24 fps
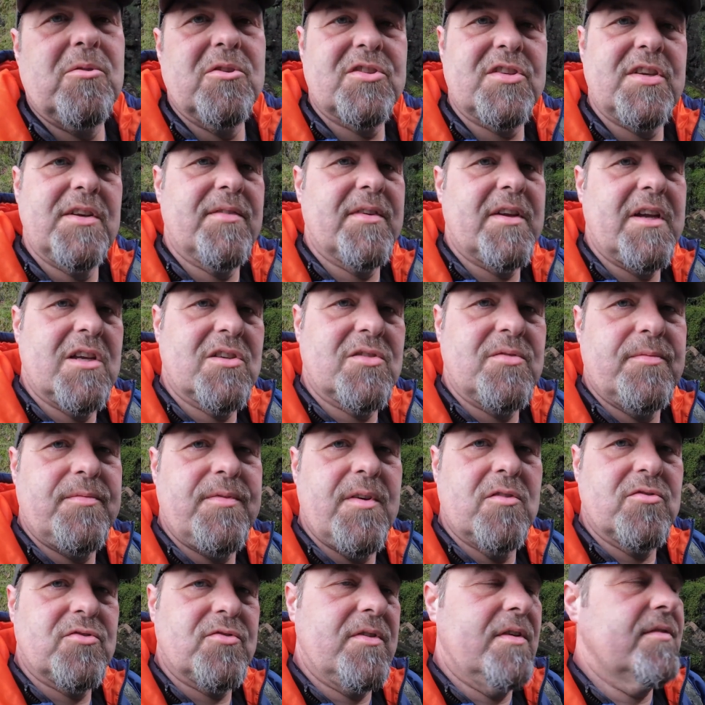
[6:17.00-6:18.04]
going to see if I can get some
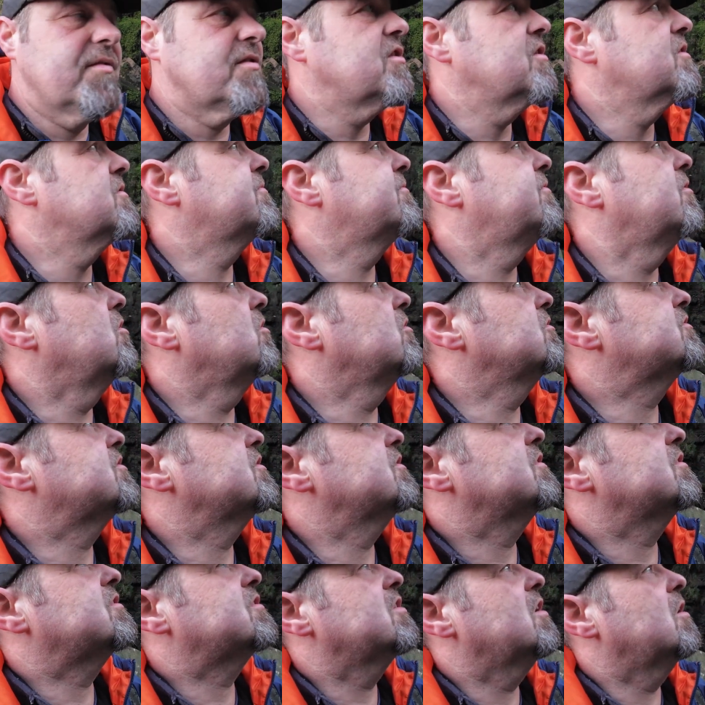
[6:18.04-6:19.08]
photographs of the falls
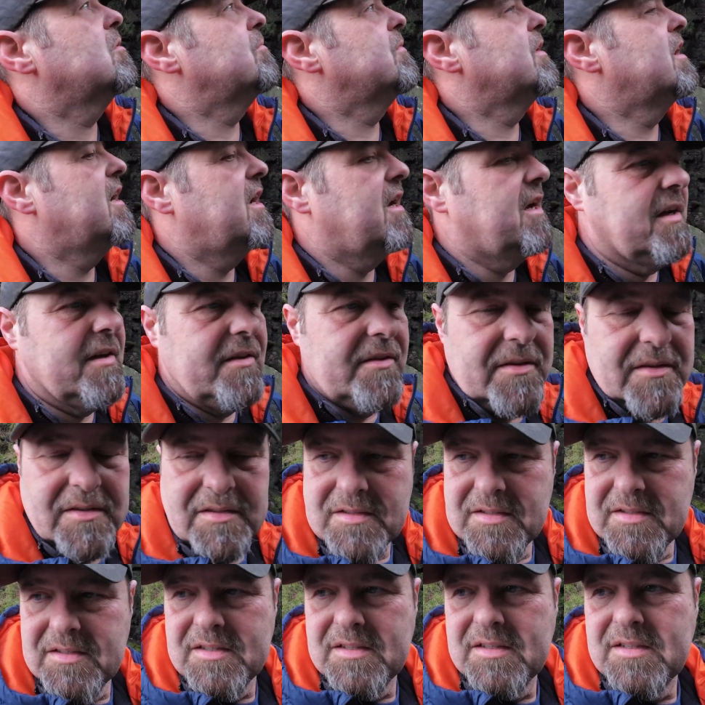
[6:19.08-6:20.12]
at the top there.
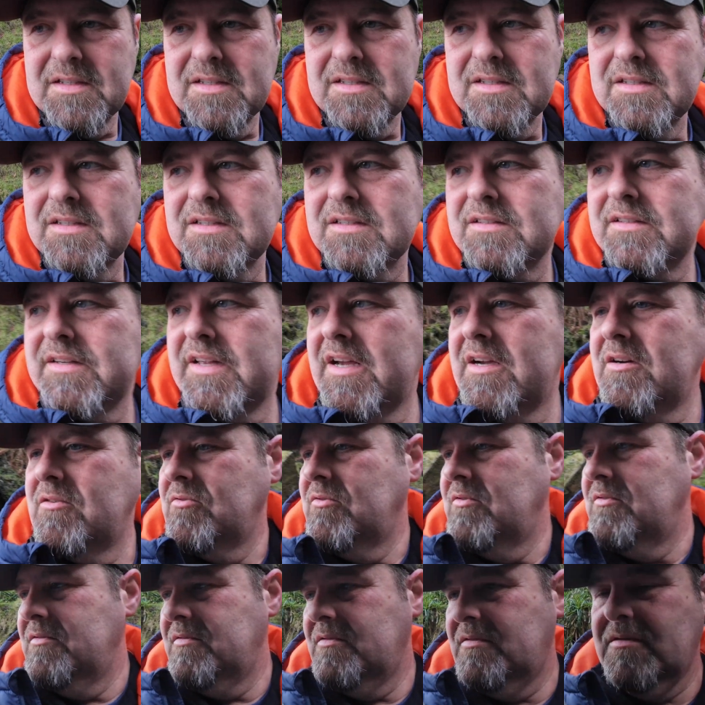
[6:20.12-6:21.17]
Now,
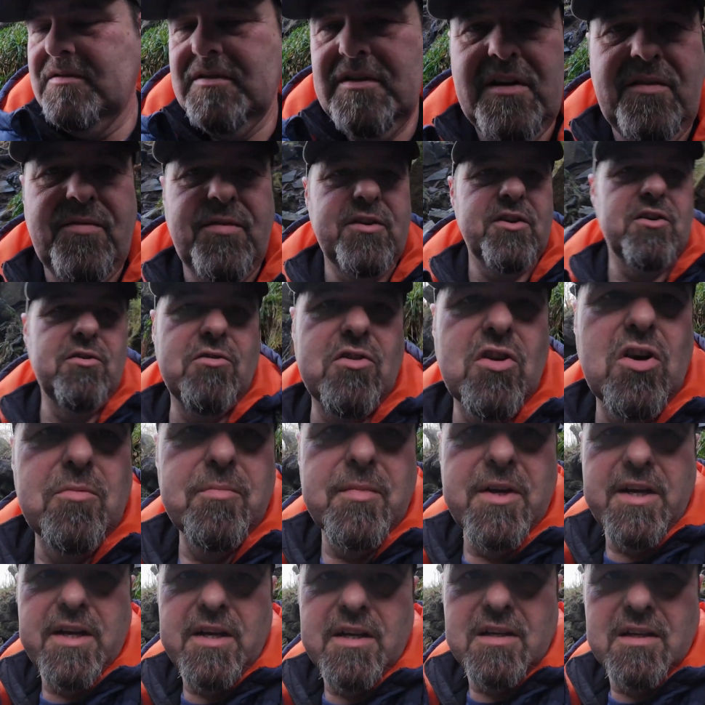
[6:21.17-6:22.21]
if you do
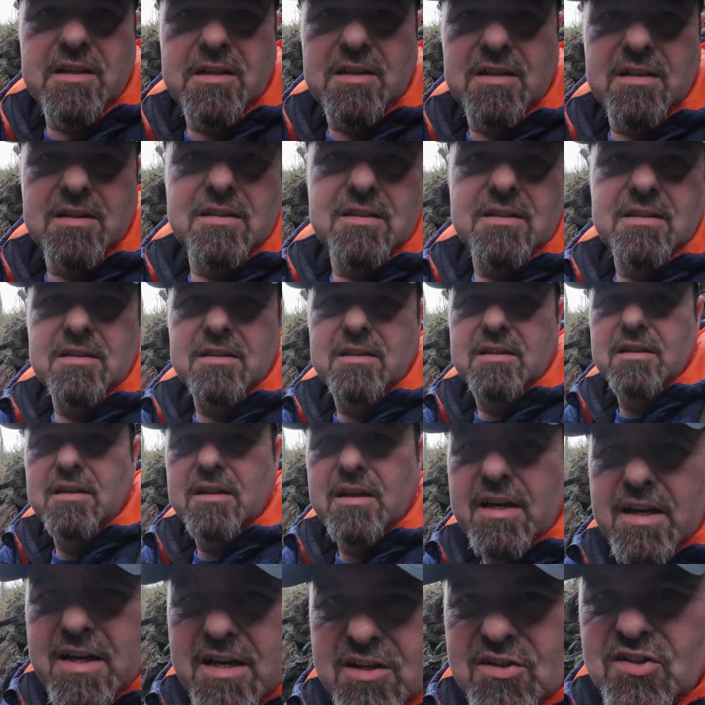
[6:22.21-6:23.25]
come here,
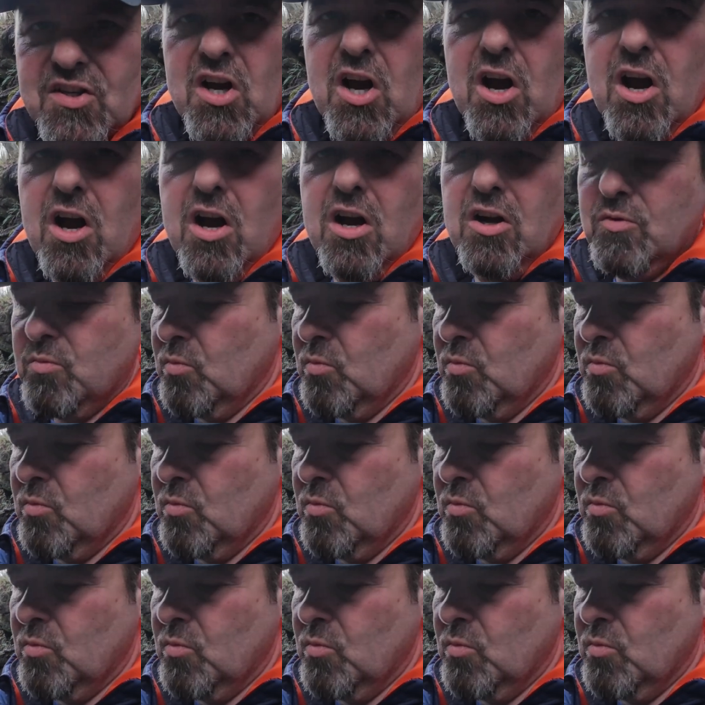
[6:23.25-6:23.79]
it is a hard